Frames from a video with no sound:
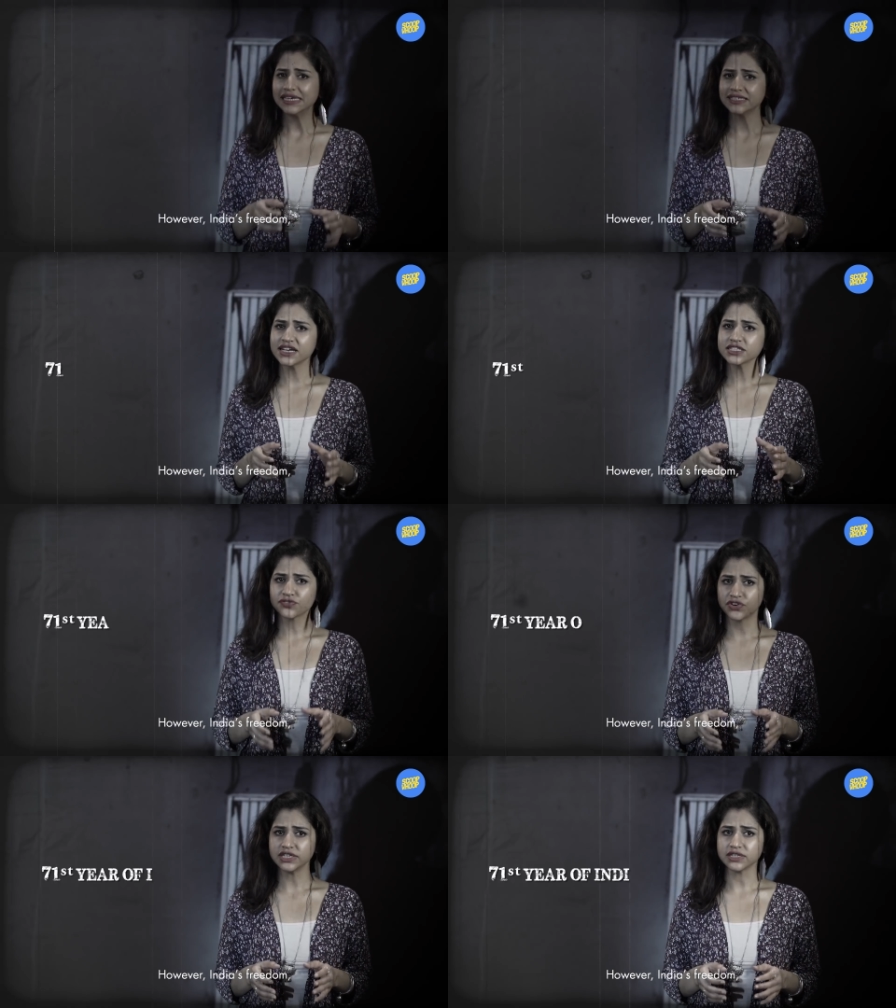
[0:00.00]
India's
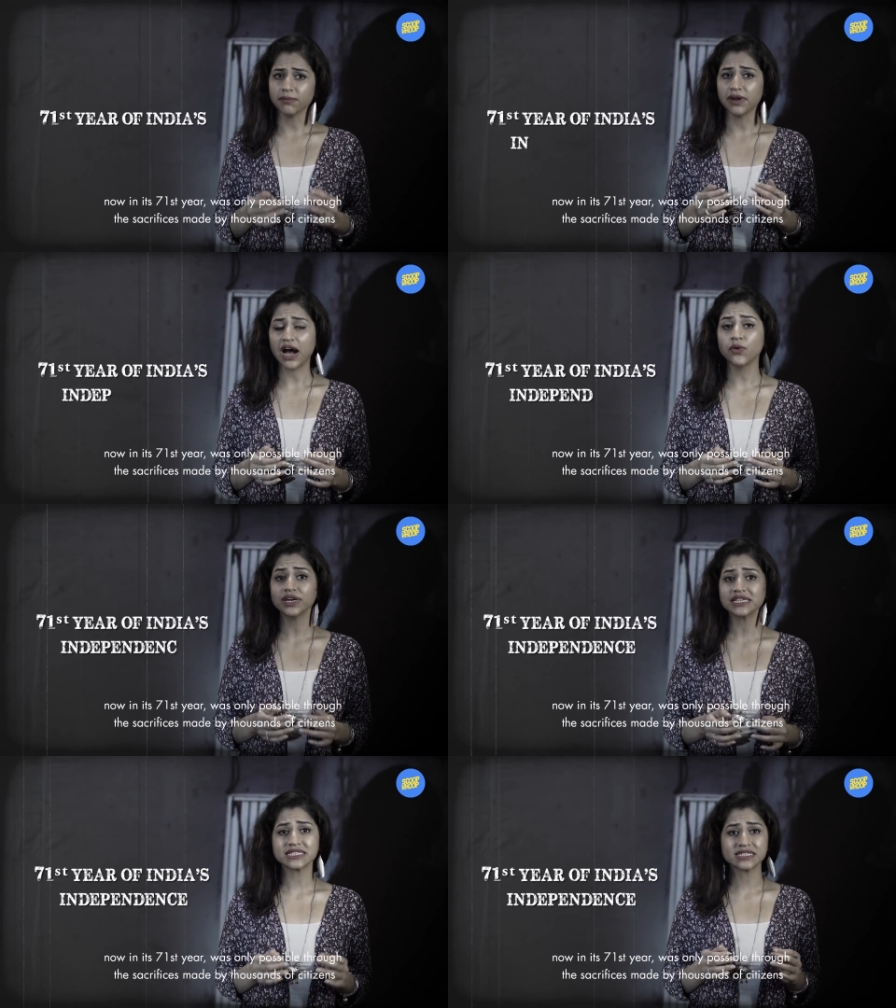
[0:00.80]
freedom, now
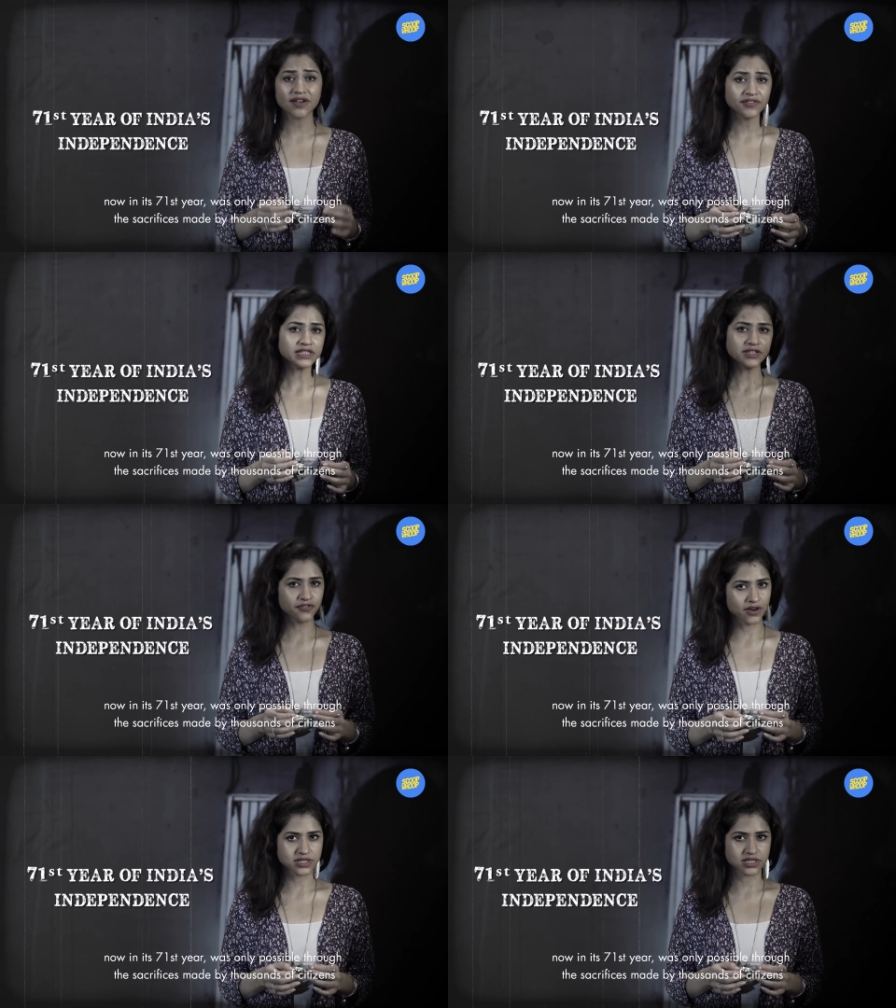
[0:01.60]
in its
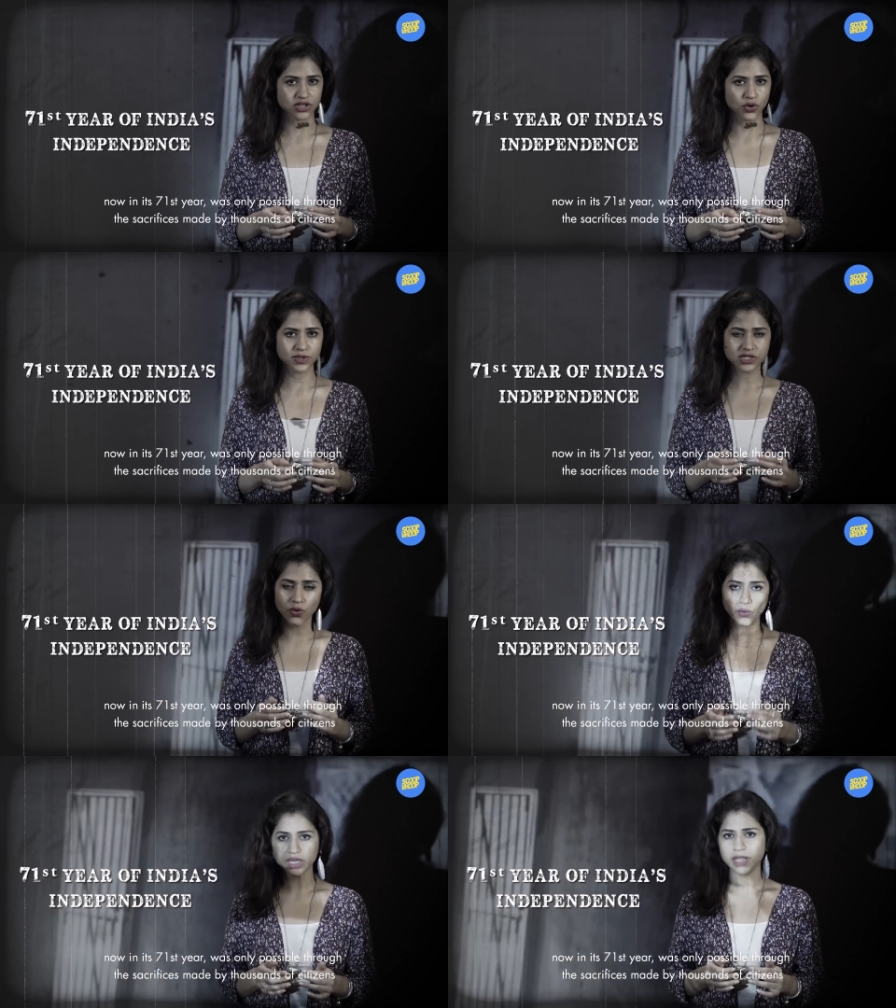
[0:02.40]
71st year, was
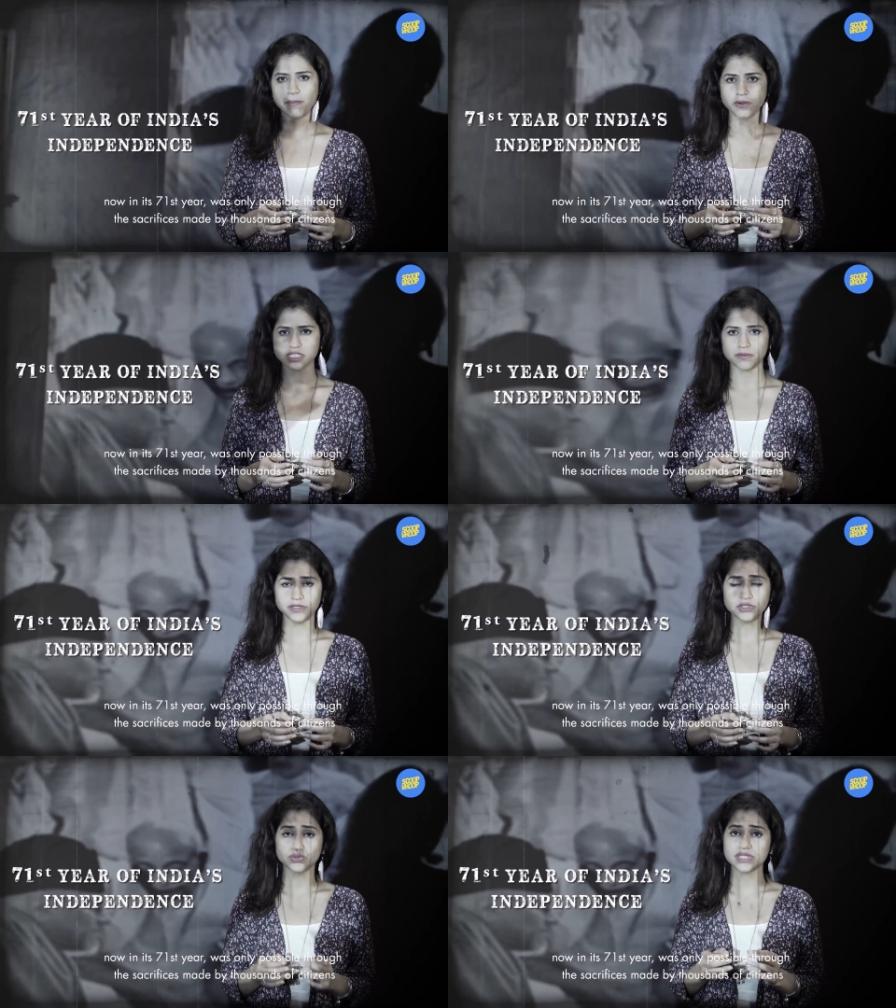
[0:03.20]
only
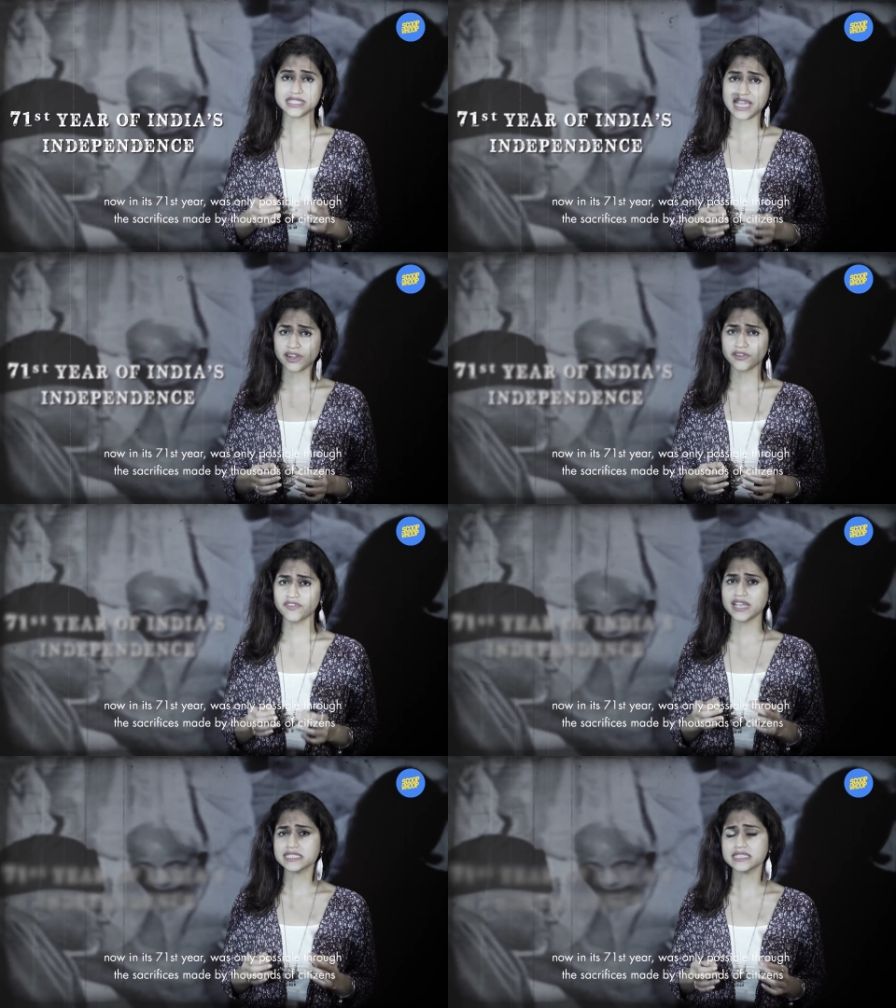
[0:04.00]
possible through the
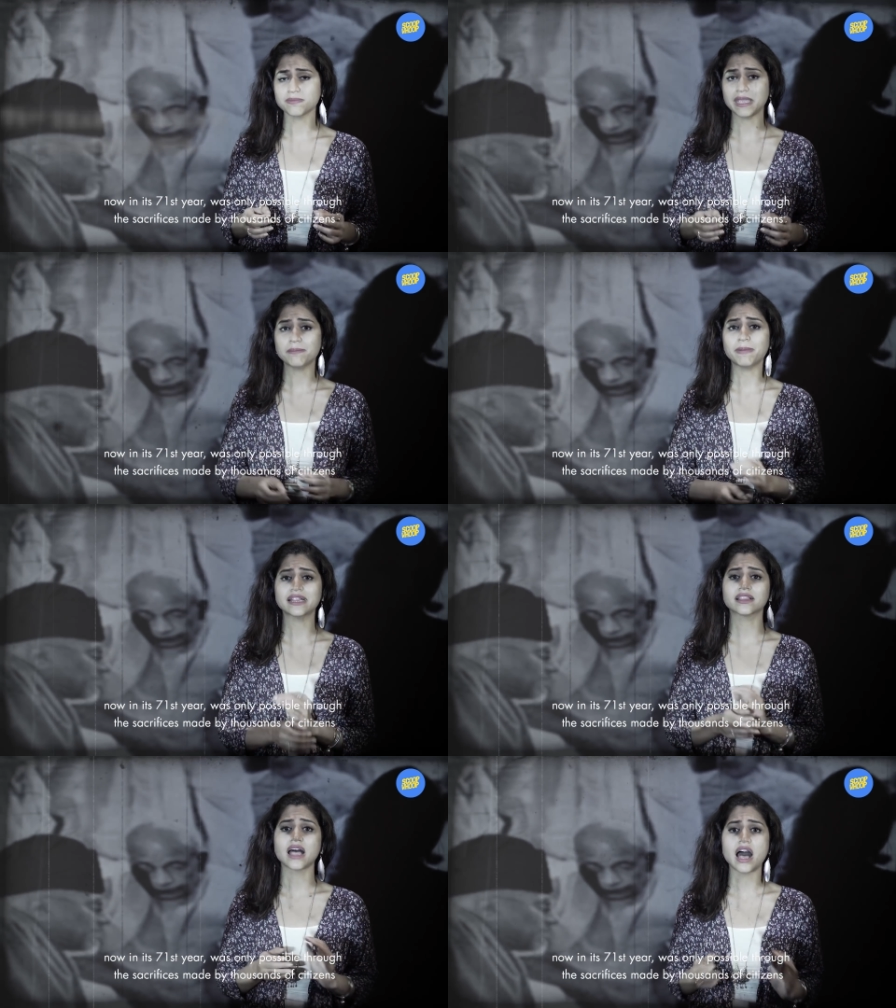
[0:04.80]
sacrifices made by
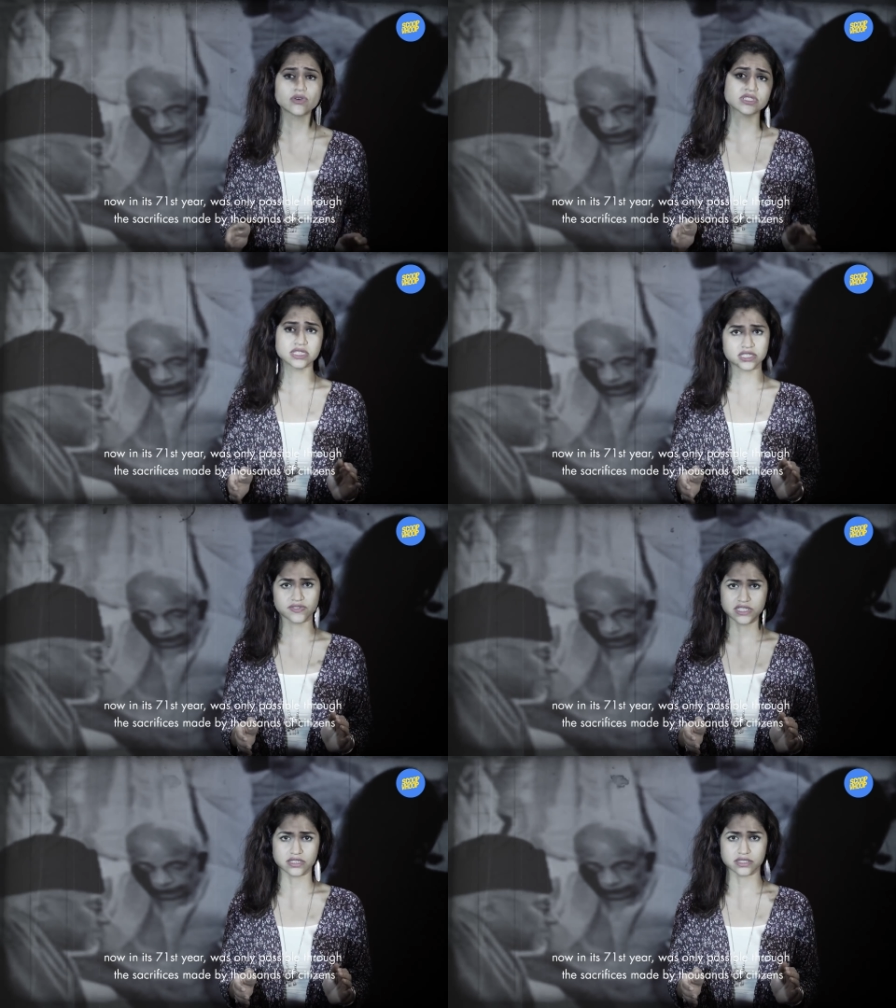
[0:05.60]
thousands of
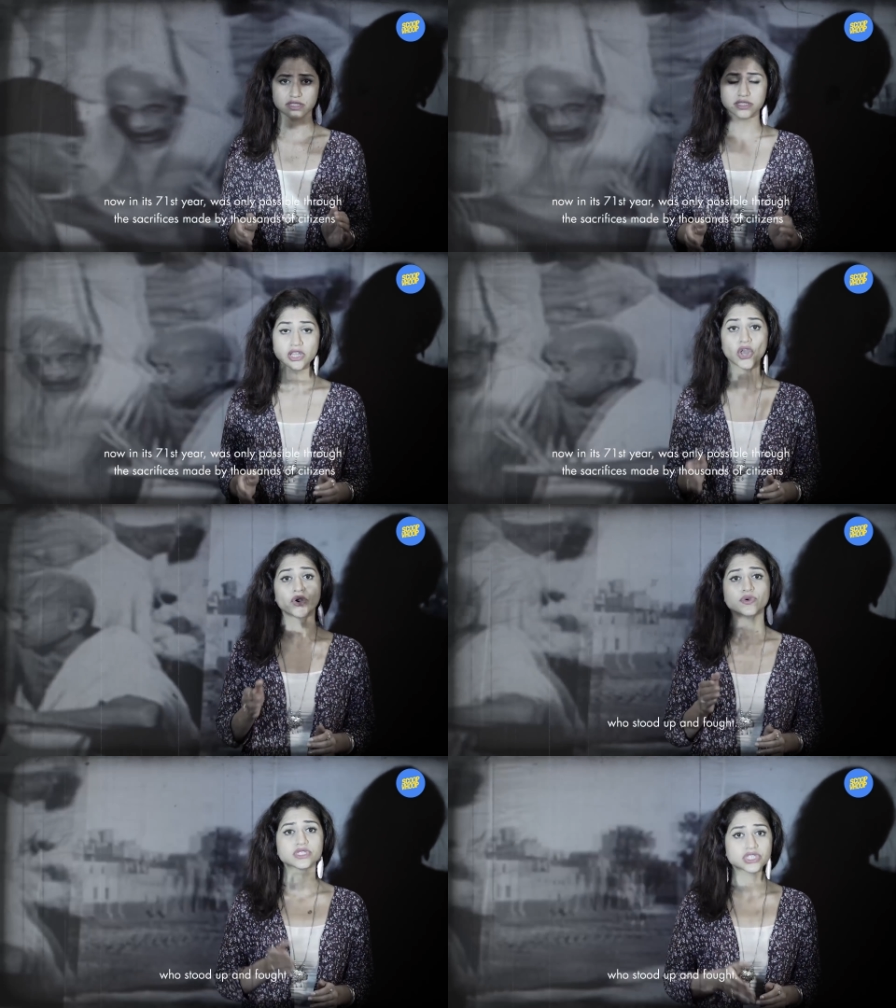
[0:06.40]
citizens
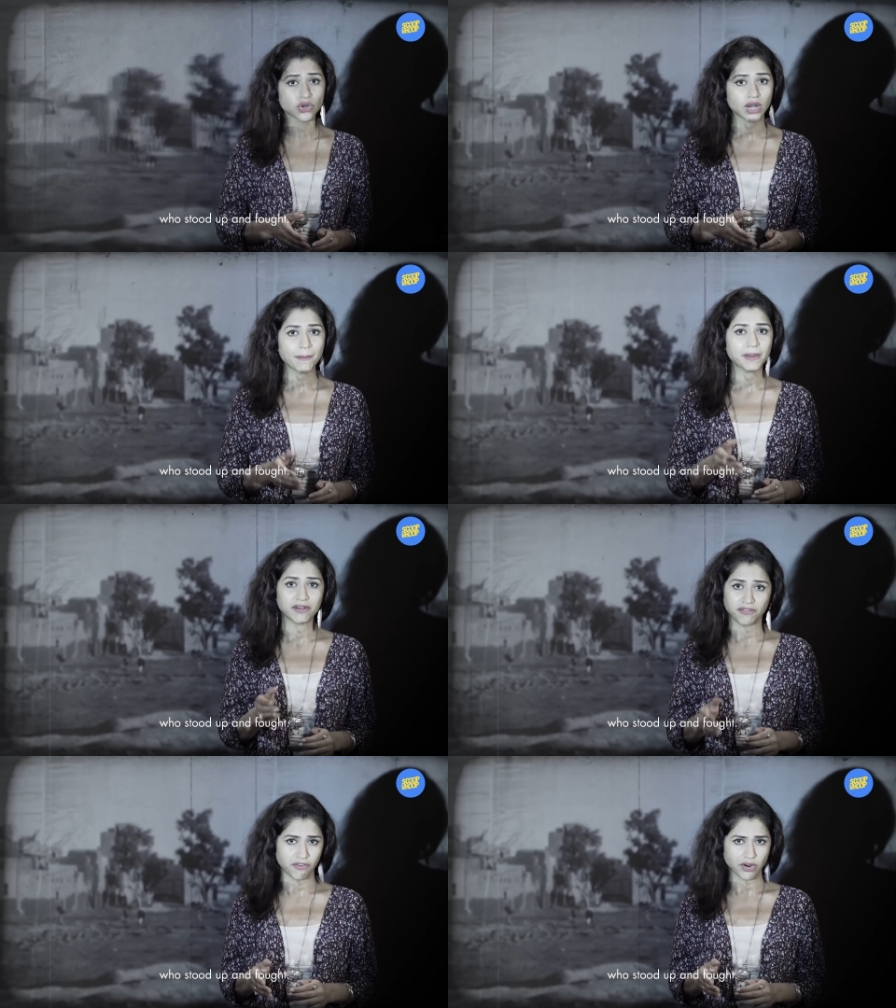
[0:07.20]
who stood up
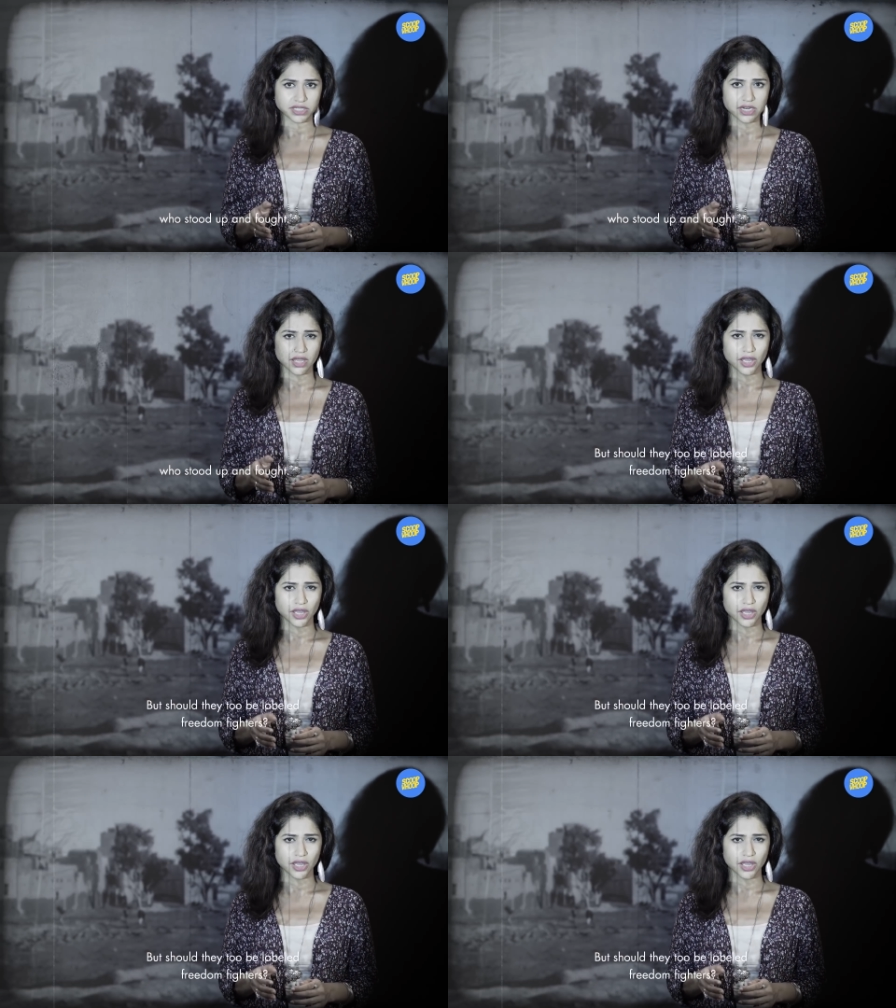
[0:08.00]
and fought.